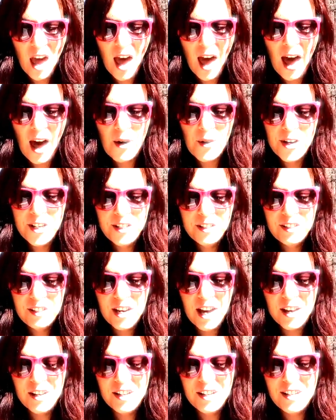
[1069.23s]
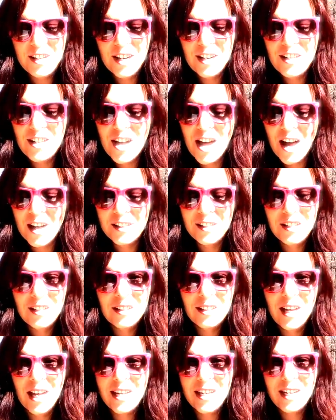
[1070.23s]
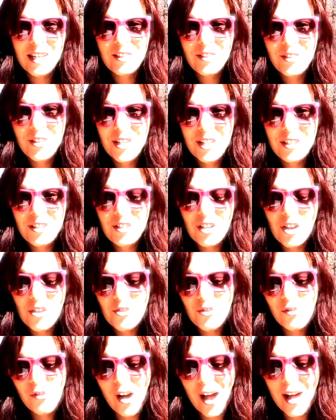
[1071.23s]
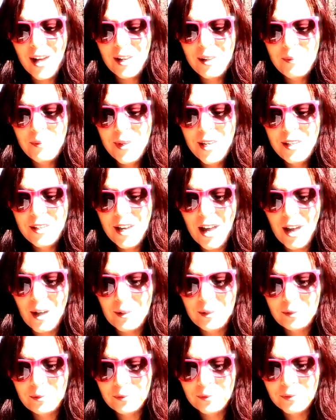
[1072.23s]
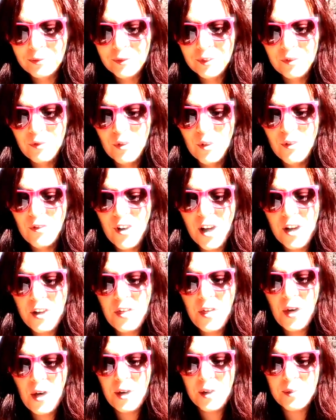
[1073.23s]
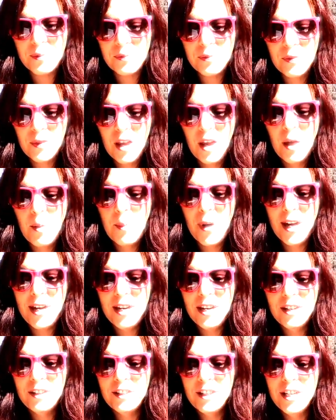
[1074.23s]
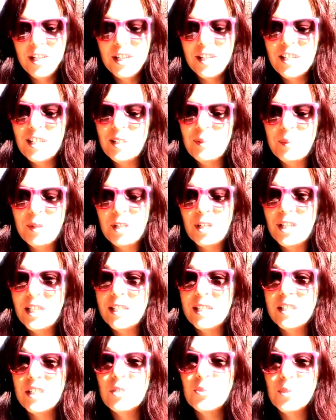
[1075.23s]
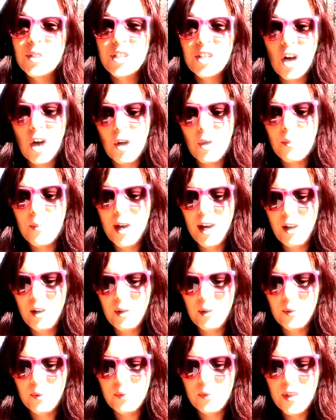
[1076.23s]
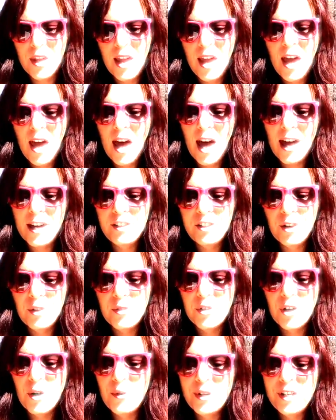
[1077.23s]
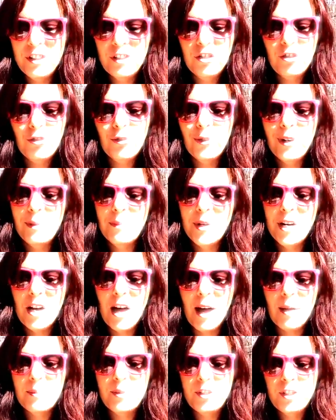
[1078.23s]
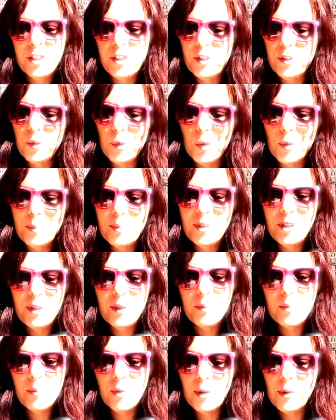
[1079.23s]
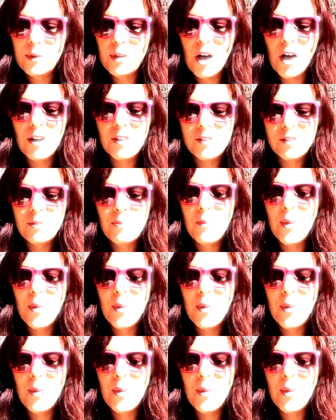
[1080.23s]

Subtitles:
how I decided not to let illness drag me down for very long. My healing experience was all my own. I don't go into treatment options or prolonged